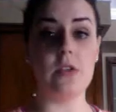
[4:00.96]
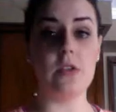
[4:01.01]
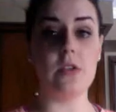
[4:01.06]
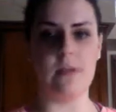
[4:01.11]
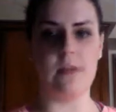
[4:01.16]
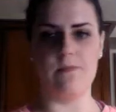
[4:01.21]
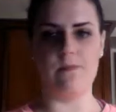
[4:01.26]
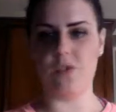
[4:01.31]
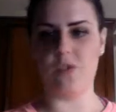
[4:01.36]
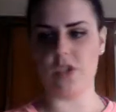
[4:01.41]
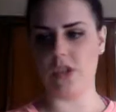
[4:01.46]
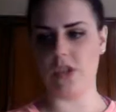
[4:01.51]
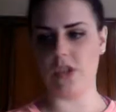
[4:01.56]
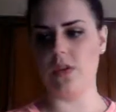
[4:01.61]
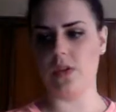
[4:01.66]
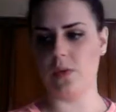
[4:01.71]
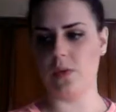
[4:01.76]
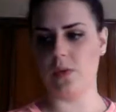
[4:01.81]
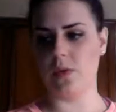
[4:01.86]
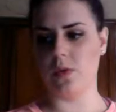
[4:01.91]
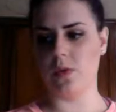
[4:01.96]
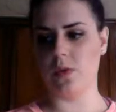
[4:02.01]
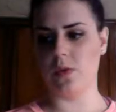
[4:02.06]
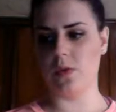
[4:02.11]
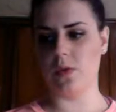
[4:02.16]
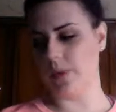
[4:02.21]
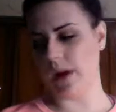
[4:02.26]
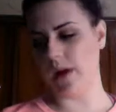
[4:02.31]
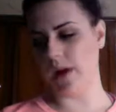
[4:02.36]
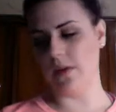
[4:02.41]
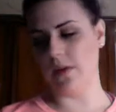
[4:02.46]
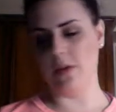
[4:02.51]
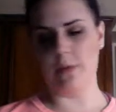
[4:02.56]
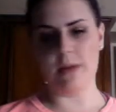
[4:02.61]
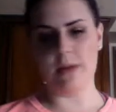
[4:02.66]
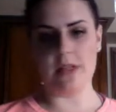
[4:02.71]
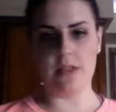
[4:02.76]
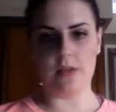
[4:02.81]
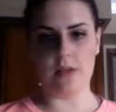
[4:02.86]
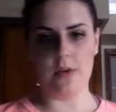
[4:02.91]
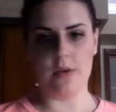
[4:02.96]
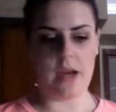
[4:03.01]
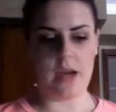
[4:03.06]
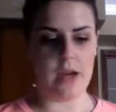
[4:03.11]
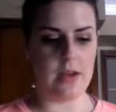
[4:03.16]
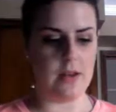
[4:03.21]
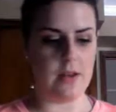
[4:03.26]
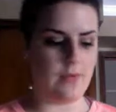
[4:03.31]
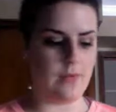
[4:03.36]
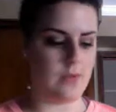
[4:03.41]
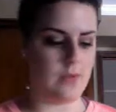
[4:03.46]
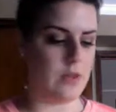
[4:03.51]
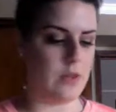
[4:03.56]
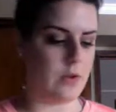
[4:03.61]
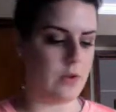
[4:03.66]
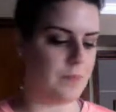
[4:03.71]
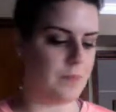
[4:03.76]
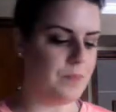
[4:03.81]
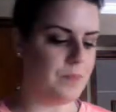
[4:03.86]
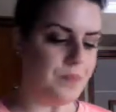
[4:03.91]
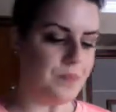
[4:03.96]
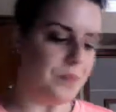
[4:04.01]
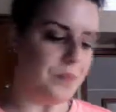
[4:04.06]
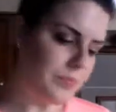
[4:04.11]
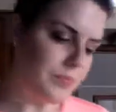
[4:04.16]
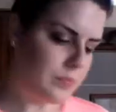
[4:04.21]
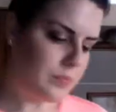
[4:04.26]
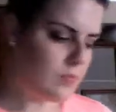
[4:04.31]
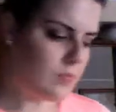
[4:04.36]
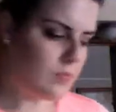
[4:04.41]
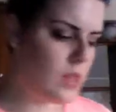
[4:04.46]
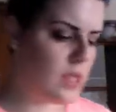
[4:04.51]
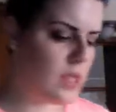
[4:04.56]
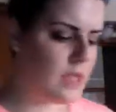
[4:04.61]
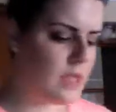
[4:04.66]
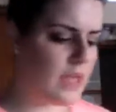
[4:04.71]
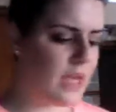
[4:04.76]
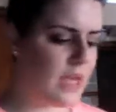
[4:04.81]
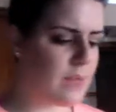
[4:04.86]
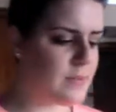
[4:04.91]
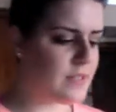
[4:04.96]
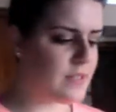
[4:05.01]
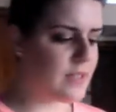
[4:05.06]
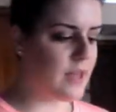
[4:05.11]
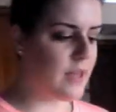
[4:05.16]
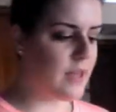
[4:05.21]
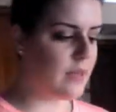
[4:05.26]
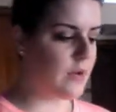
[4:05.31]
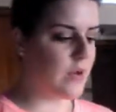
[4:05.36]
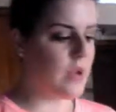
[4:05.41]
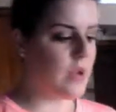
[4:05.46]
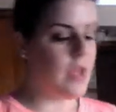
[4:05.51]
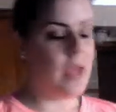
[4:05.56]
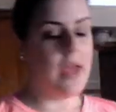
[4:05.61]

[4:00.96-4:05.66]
I just swirled it around a little bit so it kind of, you know, came together.